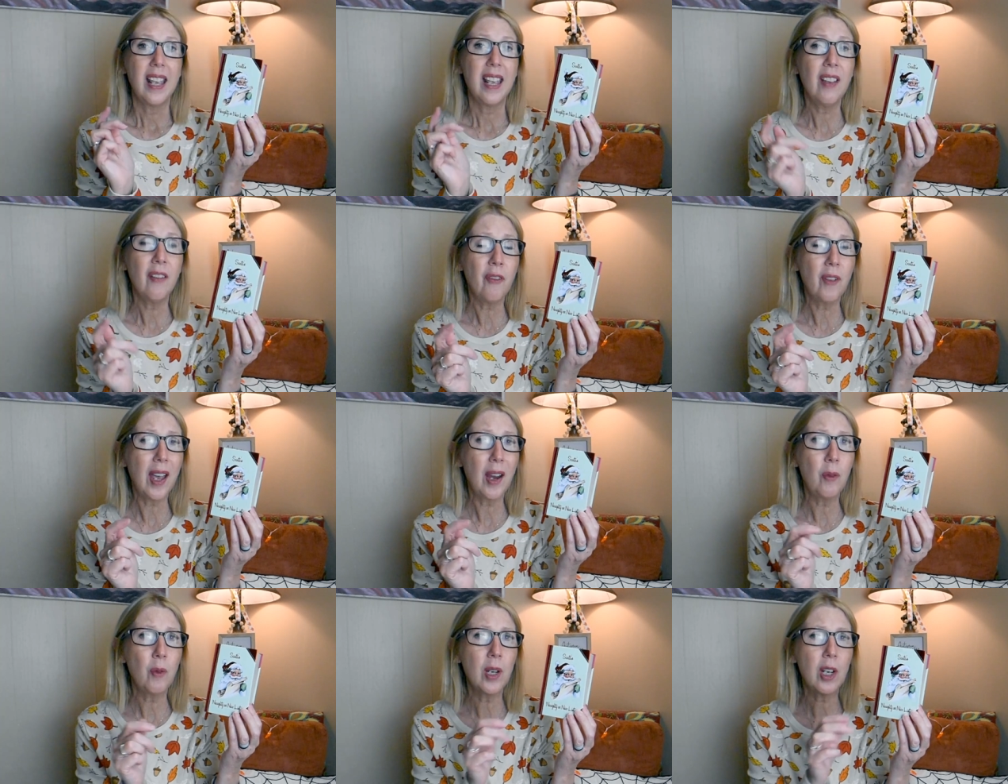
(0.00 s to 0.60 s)
If
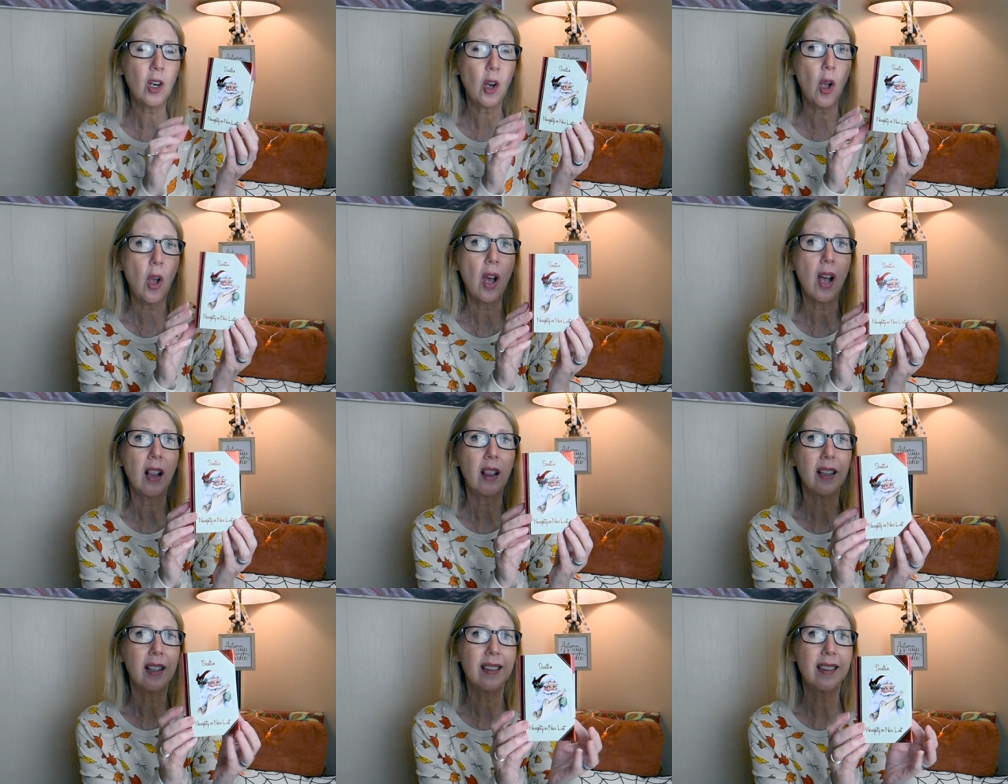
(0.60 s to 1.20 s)
I
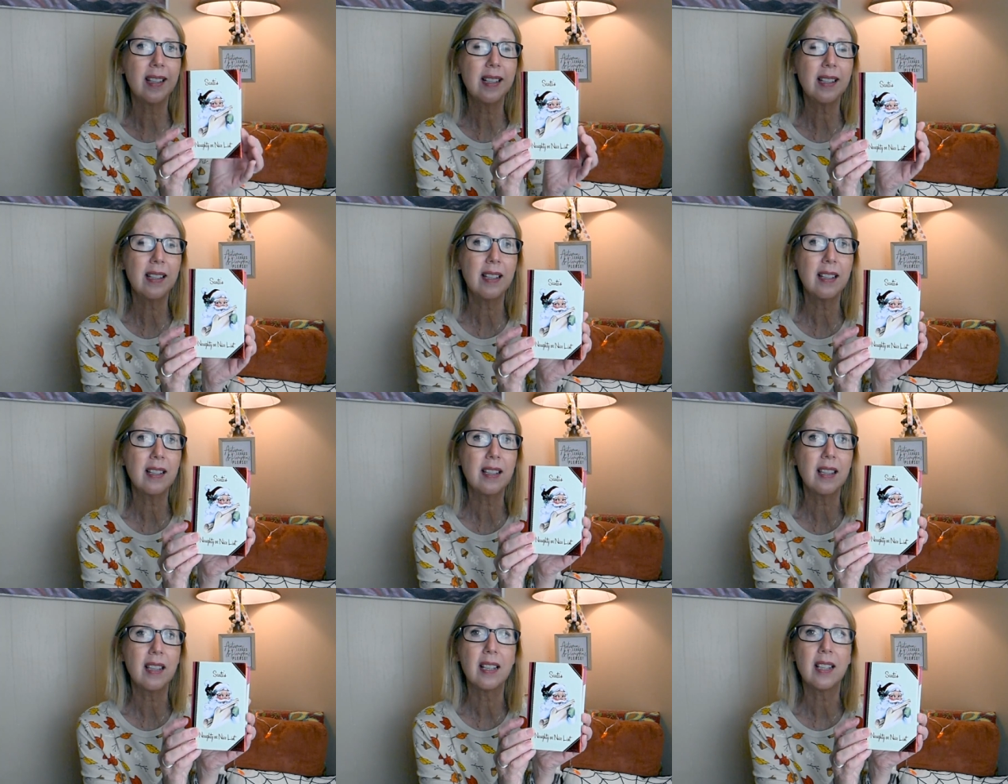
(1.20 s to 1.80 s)
recall, this
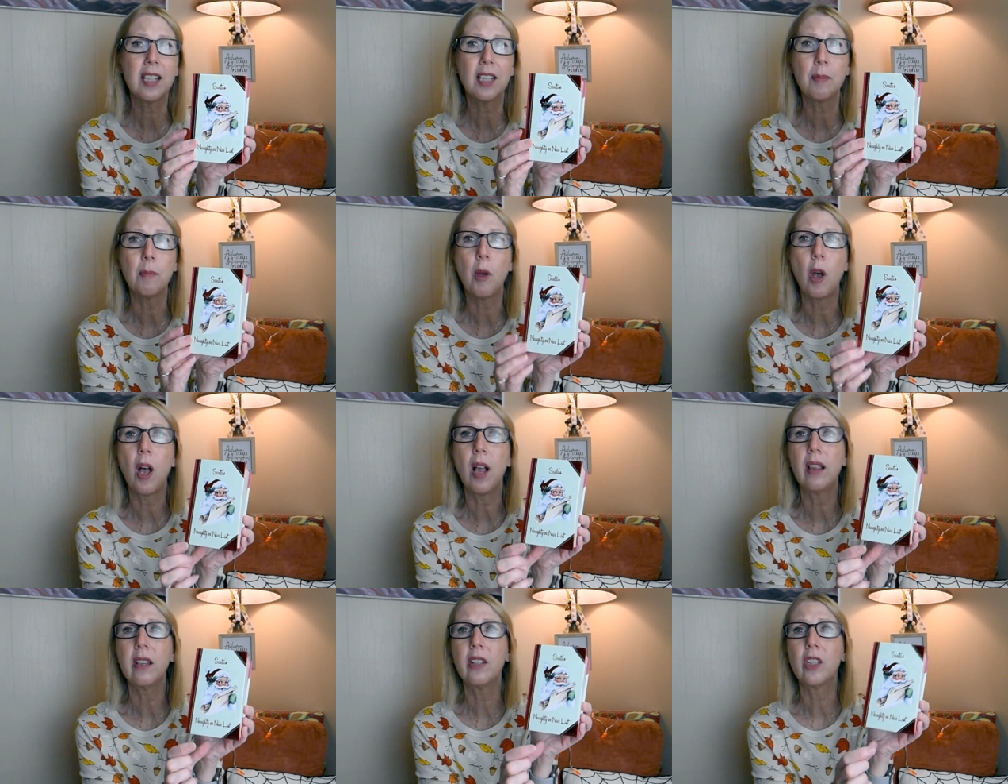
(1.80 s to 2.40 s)
is the
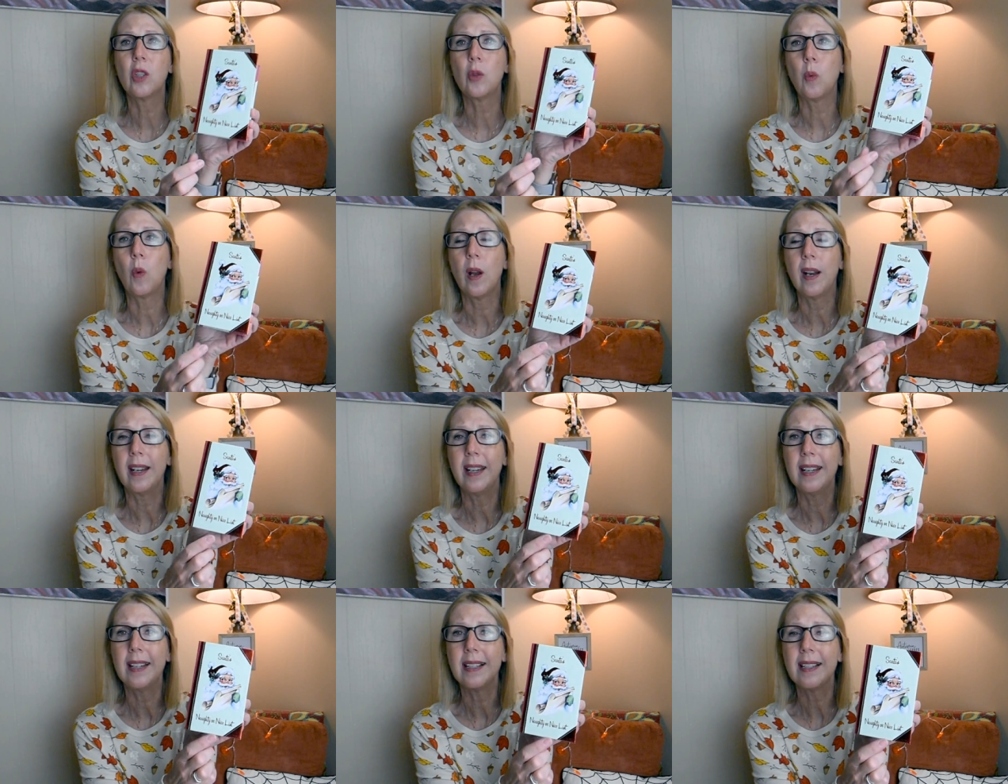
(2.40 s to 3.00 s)
smallest
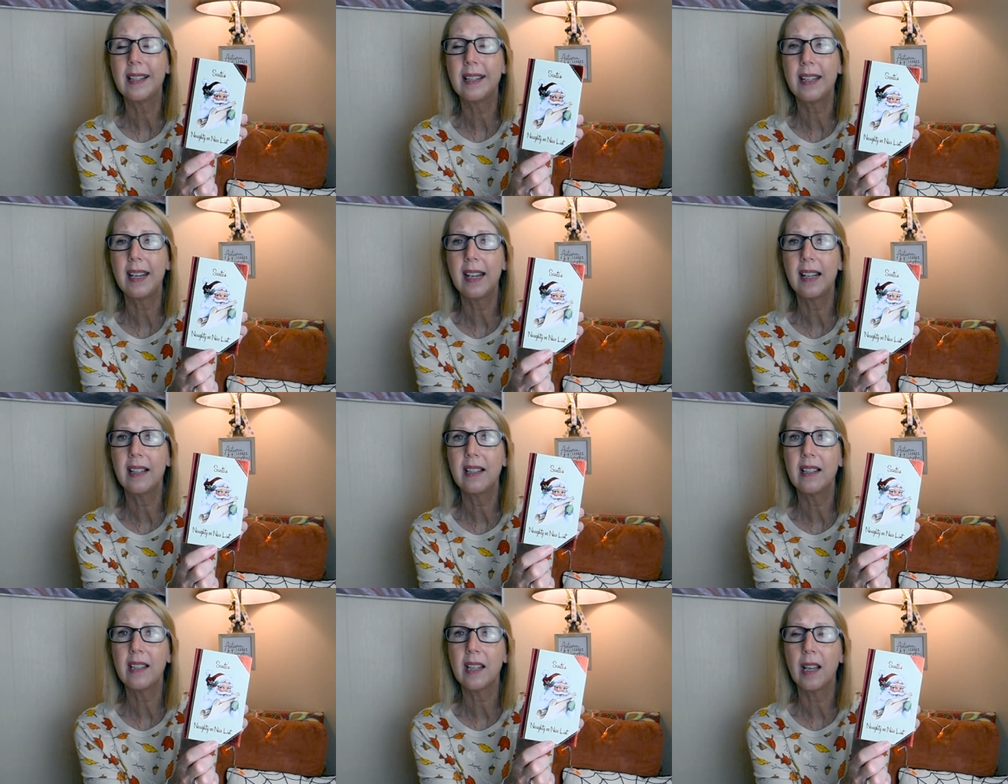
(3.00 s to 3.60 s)
one and it
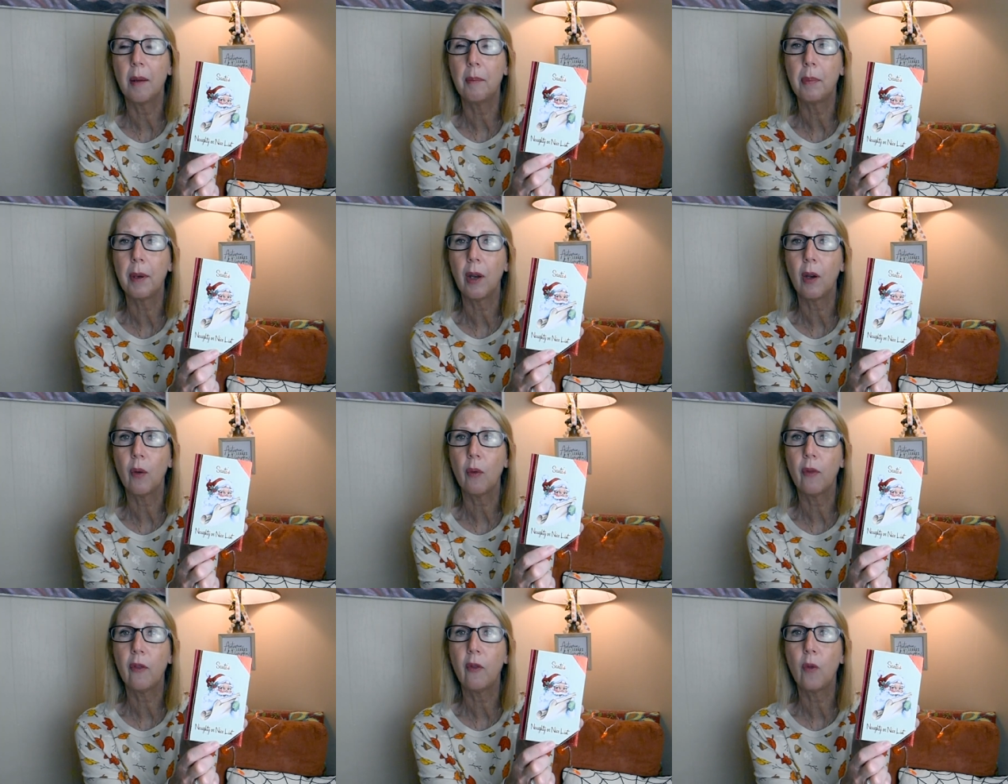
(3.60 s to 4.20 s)
stands
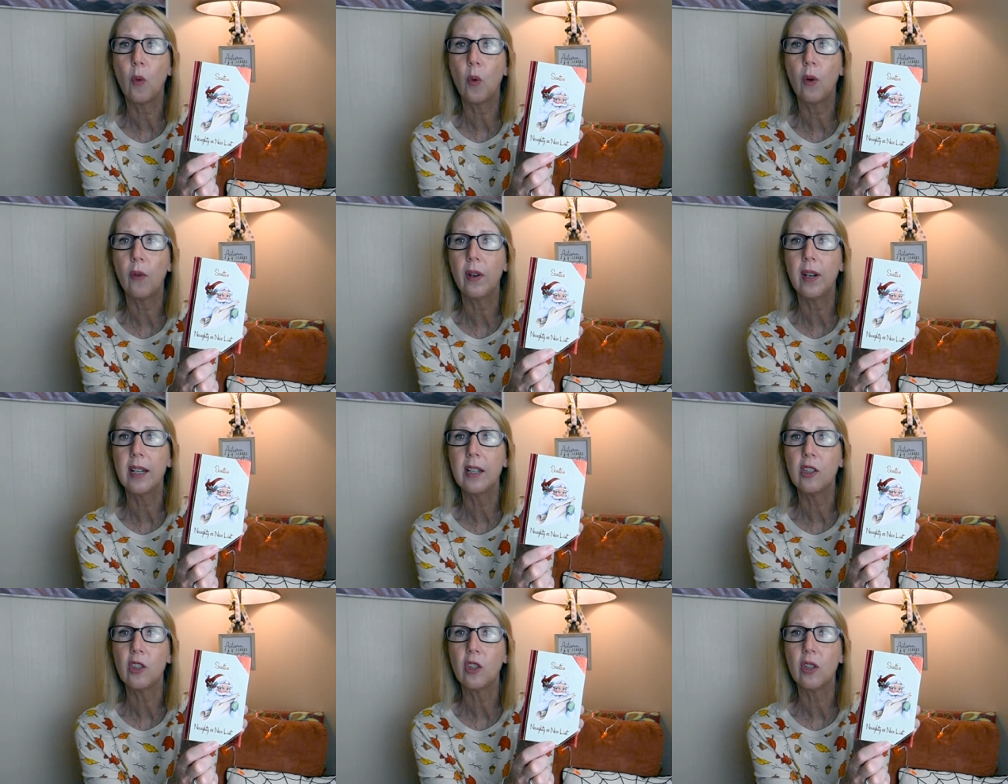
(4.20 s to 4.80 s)
about four
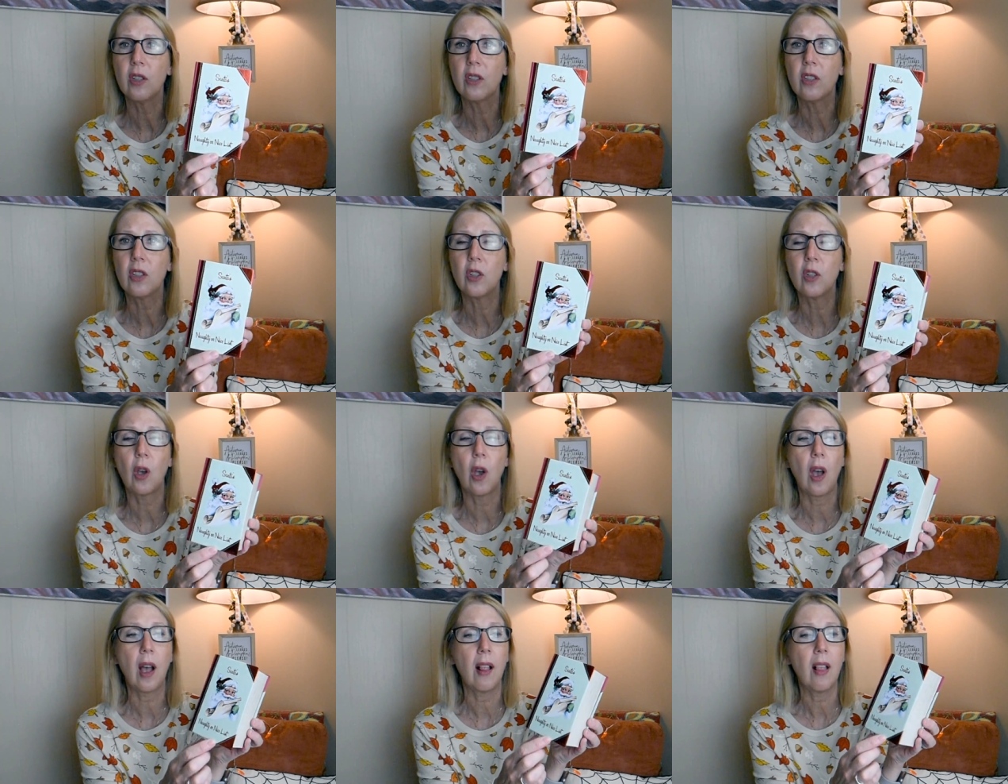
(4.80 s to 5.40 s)
inches
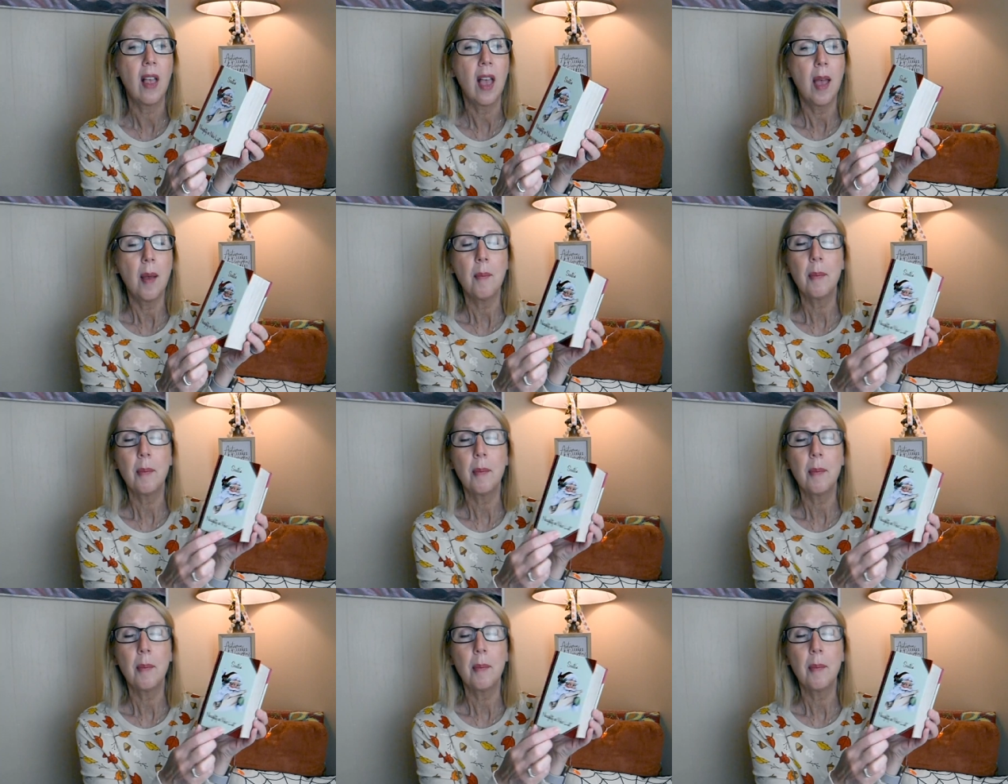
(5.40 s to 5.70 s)
tall,